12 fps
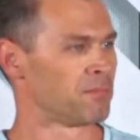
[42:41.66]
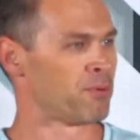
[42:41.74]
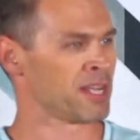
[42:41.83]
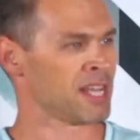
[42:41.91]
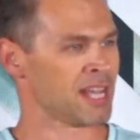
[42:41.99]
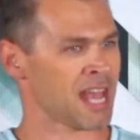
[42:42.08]

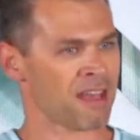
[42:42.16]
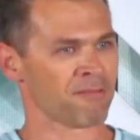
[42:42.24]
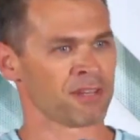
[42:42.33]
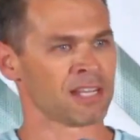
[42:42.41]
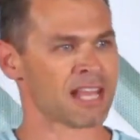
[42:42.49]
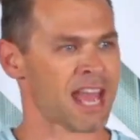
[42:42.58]
bringing
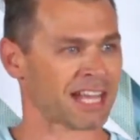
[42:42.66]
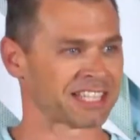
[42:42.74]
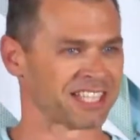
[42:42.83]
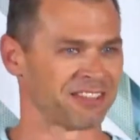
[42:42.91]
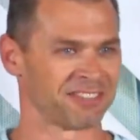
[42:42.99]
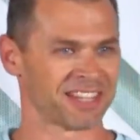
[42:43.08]
heavenly
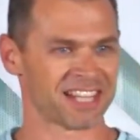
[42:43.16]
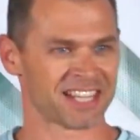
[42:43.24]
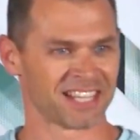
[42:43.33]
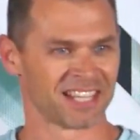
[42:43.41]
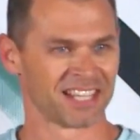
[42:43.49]
activity.